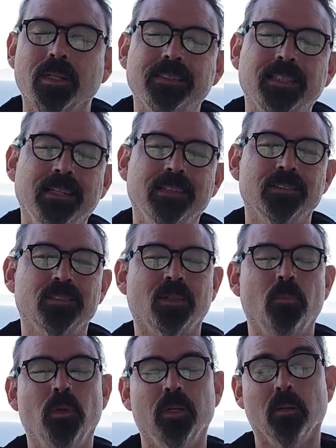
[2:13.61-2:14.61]
to say there's
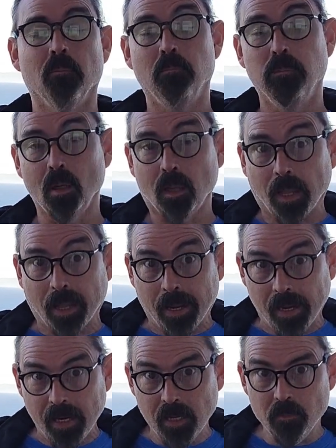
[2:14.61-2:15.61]
someone to
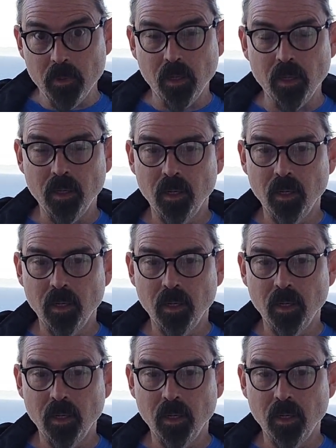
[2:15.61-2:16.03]
blame,